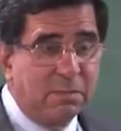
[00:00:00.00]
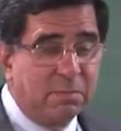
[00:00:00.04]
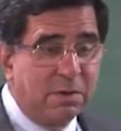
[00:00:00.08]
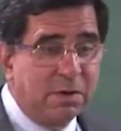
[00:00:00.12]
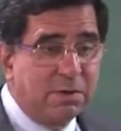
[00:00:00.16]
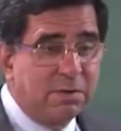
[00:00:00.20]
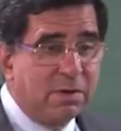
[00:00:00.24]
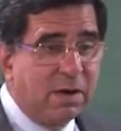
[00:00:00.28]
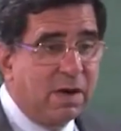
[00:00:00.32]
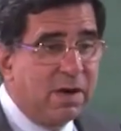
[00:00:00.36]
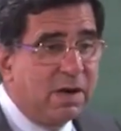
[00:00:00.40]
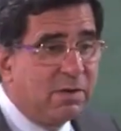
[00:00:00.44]

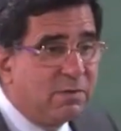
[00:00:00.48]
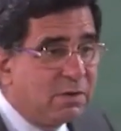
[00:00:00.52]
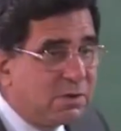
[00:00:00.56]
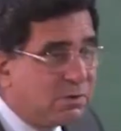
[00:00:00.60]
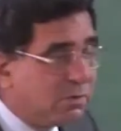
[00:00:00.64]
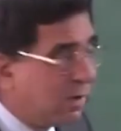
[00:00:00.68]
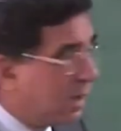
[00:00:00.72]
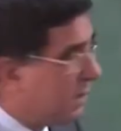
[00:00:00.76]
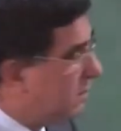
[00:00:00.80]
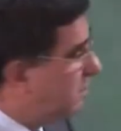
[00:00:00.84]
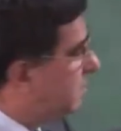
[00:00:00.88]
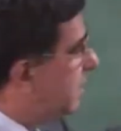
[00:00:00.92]
But really,
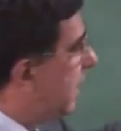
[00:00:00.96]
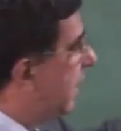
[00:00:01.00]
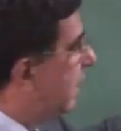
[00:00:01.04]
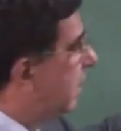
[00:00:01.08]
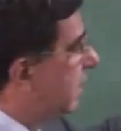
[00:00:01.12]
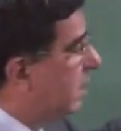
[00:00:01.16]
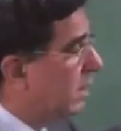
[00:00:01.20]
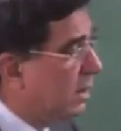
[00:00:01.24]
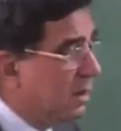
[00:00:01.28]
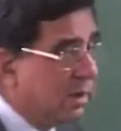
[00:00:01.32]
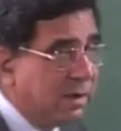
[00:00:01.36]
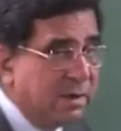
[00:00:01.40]
which one is
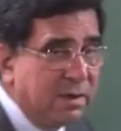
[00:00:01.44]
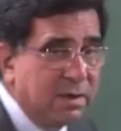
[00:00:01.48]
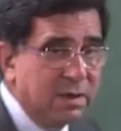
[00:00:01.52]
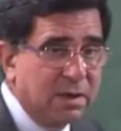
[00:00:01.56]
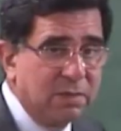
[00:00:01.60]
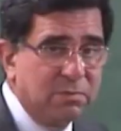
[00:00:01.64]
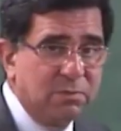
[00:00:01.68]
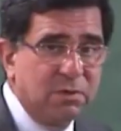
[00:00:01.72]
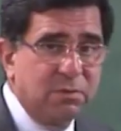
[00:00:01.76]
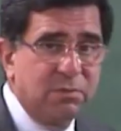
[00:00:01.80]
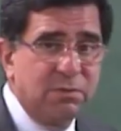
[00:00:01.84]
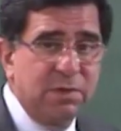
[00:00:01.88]
better in
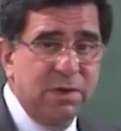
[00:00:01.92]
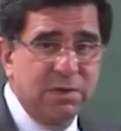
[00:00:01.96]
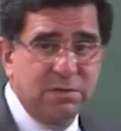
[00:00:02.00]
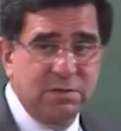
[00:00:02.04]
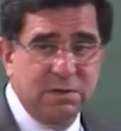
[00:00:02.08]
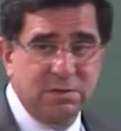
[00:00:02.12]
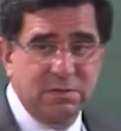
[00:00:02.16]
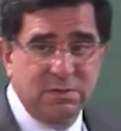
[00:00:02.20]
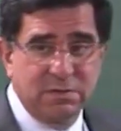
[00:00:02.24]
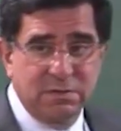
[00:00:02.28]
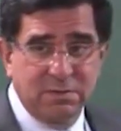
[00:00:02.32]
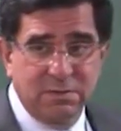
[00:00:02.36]
terms of
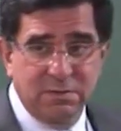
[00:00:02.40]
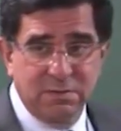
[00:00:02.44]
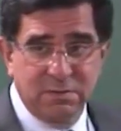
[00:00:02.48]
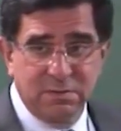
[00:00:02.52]
phases?